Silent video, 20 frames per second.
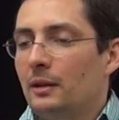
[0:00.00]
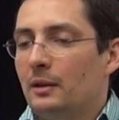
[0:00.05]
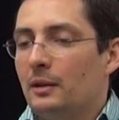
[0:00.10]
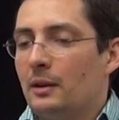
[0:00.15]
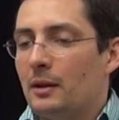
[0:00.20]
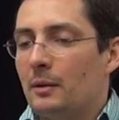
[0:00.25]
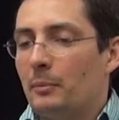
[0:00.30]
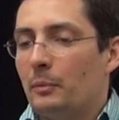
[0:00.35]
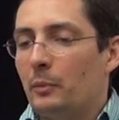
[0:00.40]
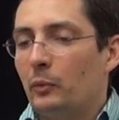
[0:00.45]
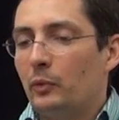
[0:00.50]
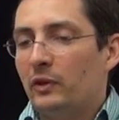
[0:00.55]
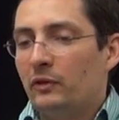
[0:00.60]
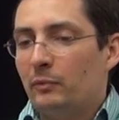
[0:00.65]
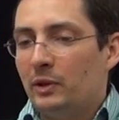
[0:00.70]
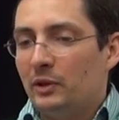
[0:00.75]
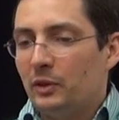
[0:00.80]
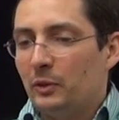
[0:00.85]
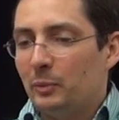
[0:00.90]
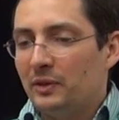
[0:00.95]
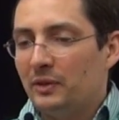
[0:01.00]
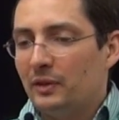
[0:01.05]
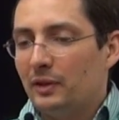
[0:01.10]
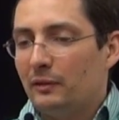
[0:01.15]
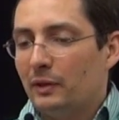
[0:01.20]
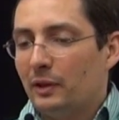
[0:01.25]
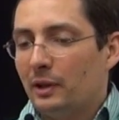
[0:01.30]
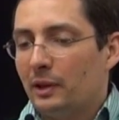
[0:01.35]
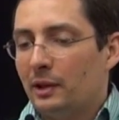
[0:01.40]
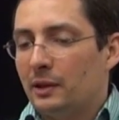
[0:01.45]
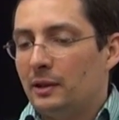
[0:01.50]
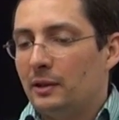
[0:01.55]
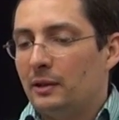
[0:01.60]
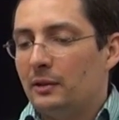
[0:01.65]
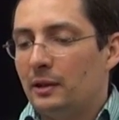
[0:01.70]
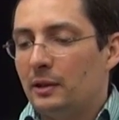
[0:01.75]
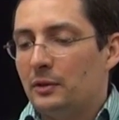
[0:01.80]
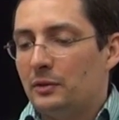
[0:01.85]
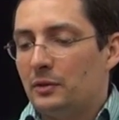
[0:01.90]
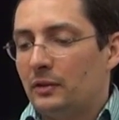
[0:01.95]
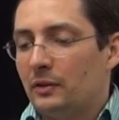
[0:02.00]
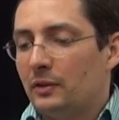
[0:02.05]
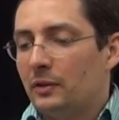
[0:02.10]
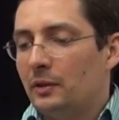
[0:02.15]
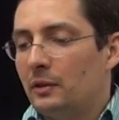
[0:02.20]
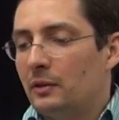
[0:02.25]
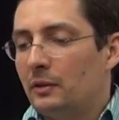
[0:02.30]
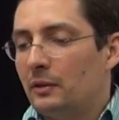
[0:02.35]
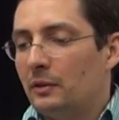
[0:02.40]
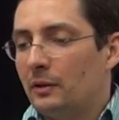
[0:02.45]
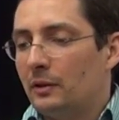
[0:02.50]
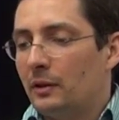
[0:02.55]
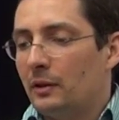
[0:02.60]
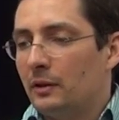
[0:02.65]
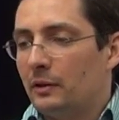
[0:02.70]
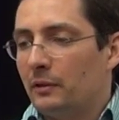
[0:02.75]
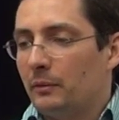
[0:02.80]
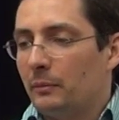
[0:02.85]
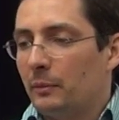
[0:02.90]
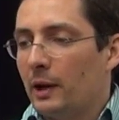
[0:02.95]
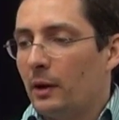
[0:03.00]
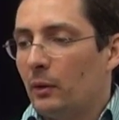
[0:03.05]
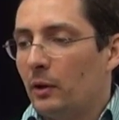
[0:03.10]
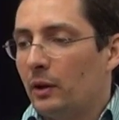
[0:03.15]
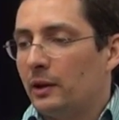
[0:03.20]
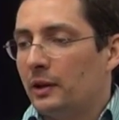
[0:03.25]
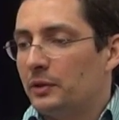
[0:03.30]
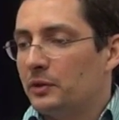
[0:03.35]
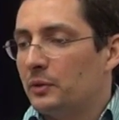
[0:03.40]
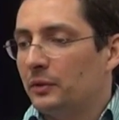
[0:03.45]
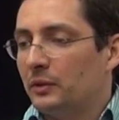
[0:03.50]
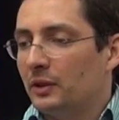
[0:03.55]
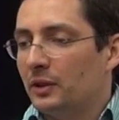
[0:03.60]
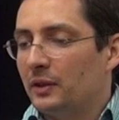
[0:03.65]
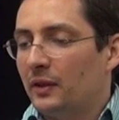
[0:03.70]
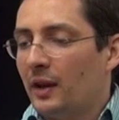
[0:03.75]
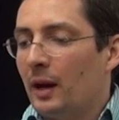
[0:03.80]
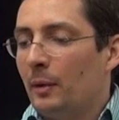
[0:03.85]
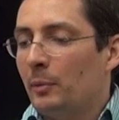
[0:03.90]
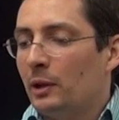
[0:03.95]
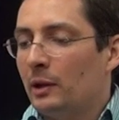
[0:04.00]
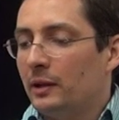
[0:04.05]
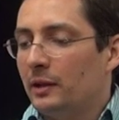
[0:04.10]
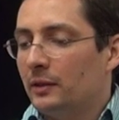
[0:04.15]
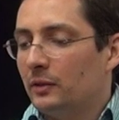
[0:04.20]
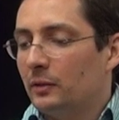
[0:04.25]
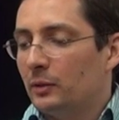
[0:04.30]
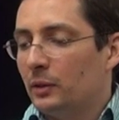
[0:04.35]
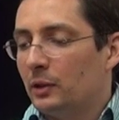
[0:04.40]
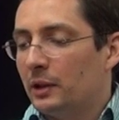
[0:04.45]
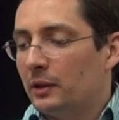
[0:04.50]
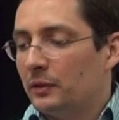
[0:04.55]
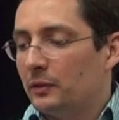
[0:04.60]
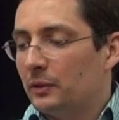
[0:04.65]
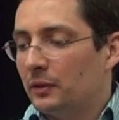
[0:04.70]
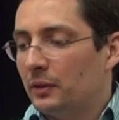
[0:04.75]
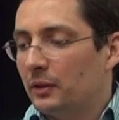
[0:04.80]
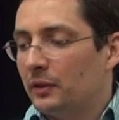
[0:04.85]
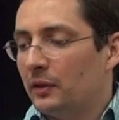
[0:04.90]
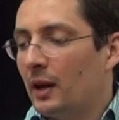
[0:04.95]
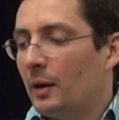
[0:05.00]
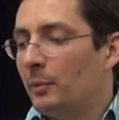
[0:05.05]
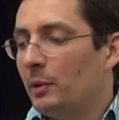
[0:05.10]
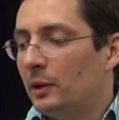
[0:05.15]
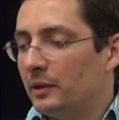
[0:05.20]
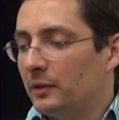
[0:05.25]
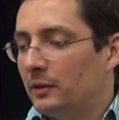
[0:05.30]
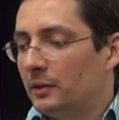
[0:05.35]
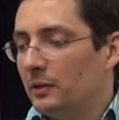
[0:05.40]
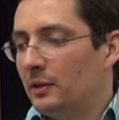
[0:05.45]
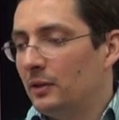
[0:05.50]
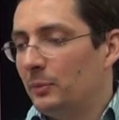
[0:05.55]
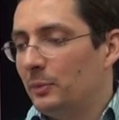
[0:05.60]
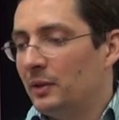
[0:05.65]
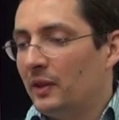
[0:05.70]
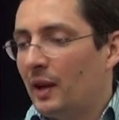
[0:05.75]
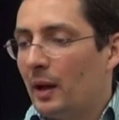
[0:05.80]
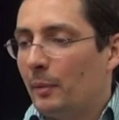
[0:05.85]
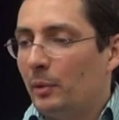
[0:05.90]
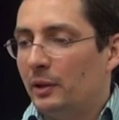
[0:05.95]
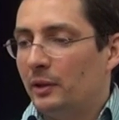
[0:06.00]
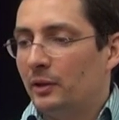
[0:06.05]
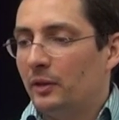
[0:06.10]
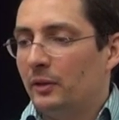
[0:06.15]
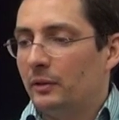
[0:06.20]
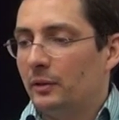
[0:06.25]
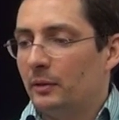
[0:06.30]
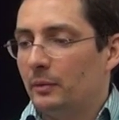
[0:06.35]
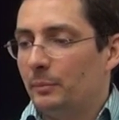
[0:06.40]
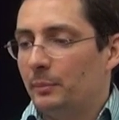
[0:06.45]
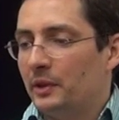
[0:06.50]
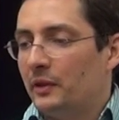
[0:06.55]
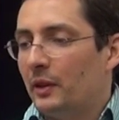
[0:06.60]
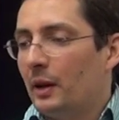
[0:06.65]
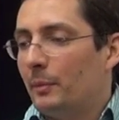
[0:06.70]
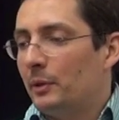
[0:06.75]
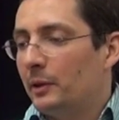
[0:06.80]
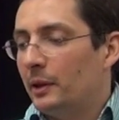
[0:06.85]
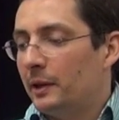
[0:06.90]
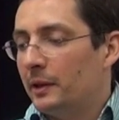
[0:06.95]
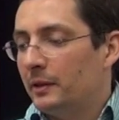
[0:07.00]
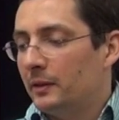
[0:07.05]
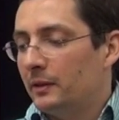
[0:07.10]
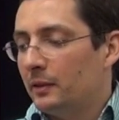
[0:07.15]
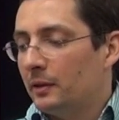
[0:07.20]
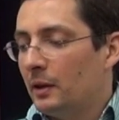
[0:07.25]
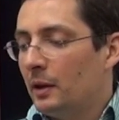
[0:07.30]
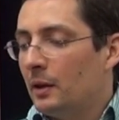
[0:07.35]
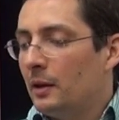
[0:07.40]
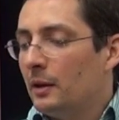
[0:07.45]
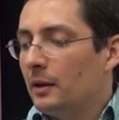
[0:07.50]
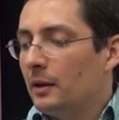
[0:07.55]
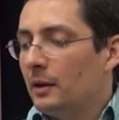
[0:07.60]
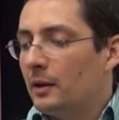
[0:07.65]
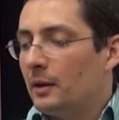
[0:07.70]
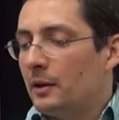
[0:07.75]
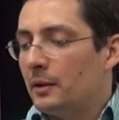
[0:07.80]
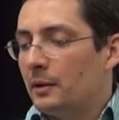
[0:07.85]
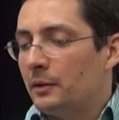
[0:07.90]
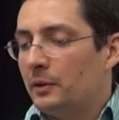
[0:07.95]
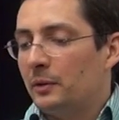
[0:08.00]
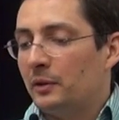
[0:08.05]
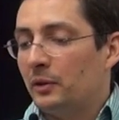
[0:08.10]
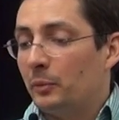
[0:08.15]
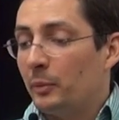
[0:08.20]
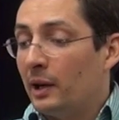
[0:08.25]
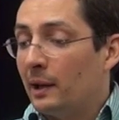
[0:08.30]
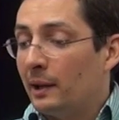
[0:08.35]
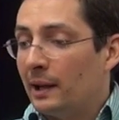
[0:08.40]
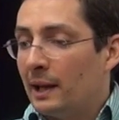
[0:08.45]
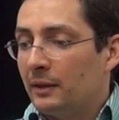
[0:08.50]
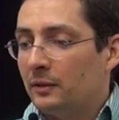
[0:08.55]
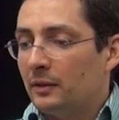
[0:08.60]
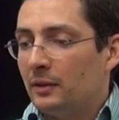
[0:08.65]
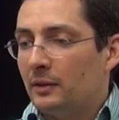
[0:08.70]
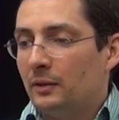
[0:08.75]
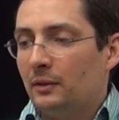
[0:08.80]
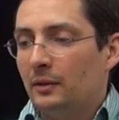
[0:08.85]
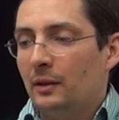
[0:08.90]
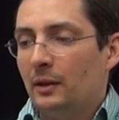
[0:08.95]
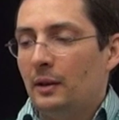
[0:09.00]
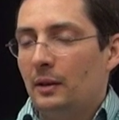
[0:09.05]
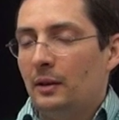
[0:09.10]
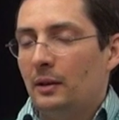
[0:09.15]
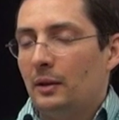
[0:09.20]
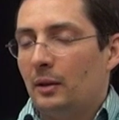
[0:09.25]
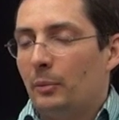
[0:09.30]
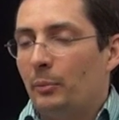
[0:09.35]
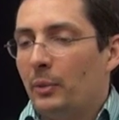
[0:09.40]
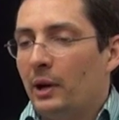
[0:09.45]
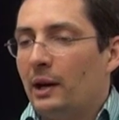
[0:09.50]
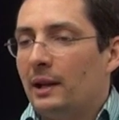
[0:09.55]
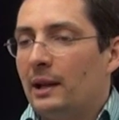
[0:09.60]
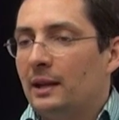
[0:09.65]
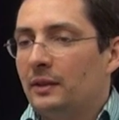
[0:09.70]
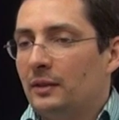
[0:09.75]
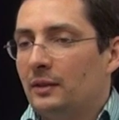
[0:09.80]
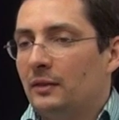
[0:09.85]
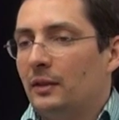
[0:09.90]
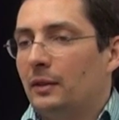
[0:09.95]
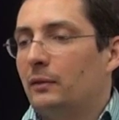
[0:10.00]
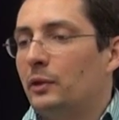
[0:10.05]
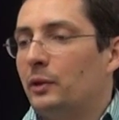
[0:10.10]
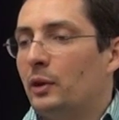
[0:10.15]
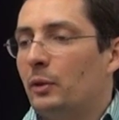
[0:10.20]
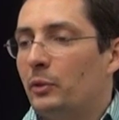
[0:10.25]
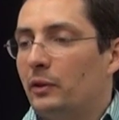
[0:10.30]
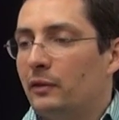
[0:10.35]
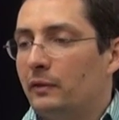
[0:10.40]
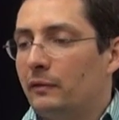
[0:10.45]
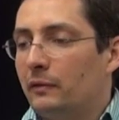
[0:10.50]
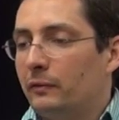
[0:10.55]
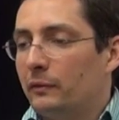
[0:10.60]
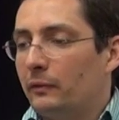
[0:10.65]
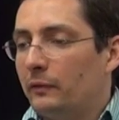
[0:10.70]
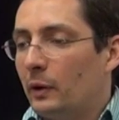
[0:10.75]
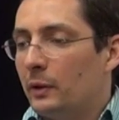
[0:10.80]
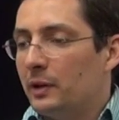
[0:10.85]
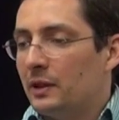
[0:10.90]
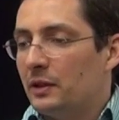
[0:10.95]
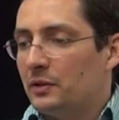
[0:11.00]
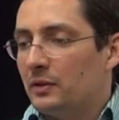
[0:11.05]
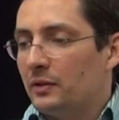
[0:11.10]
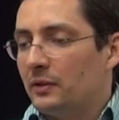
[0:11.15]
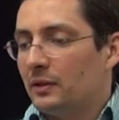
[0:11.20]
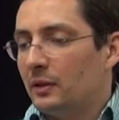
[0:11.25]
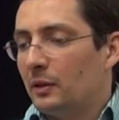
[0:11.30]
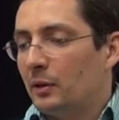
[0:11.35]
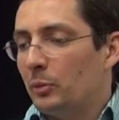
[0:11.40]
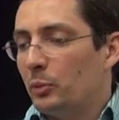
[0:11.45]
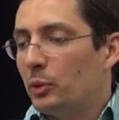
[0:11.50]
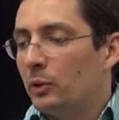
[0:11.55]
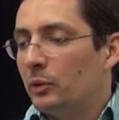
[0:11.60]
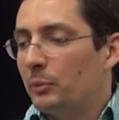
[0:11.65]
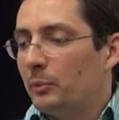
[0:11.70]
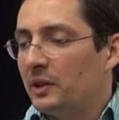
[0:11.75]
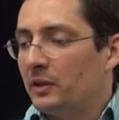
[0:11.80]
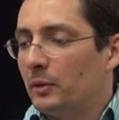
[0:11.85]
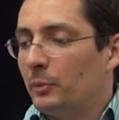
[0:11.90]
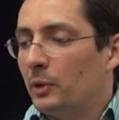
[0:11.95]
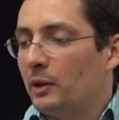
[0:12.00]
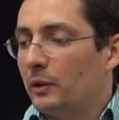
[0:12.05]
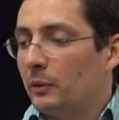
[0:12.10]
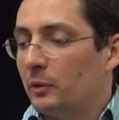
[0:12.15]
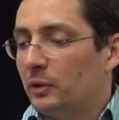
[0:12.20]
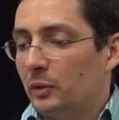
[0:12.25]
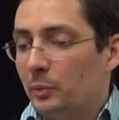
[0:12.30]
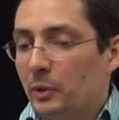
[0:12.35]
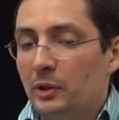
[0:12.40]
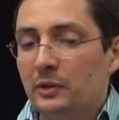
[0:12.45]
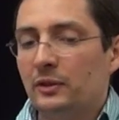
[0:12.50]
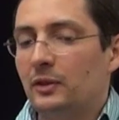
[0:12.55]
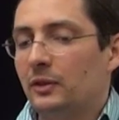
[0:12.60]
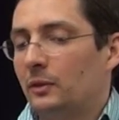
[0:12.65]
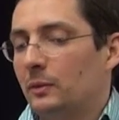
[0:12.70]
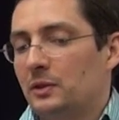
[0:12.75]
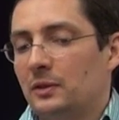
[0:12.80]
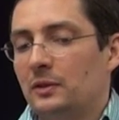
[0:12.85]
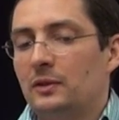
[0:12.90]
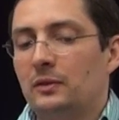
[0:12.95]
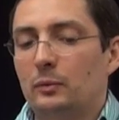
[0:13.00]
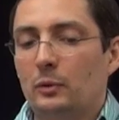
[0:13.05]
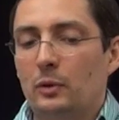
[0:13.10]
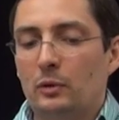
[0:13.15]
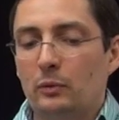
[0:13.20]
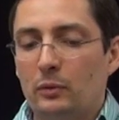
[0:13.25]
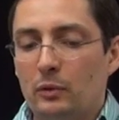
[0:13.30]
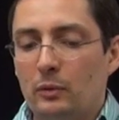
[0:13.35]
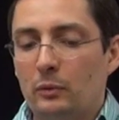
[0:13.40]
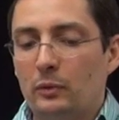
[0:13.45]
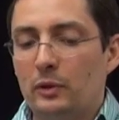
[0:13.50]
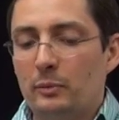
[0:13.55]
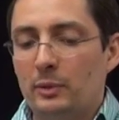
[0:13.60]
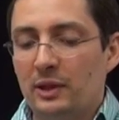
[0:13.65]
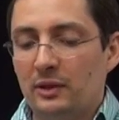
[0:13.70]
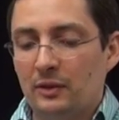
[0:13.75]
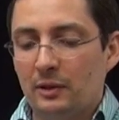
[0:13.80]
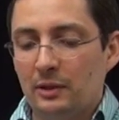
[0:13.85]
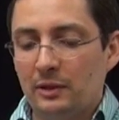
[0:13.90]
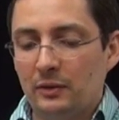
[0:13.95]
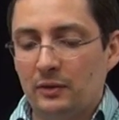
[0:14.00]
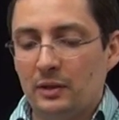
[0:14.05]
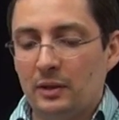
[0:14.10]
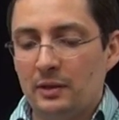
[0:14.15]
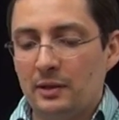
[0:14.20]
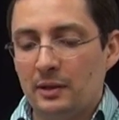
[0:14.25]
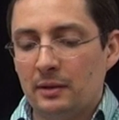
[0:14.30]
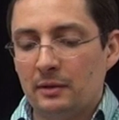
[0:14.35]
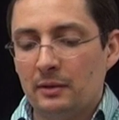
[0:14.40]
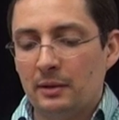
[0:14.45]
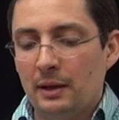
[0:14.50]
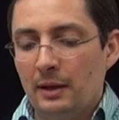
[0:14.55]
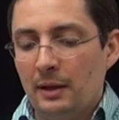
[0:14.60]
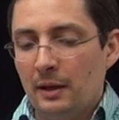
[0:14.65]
We've been specifically interested in how cholesterol is catabolized. So cholesterol is catabolized to these metabolites known as bile acids. And bile acids have a number of very interesting and important metabolic responses, which is what we're basically studying.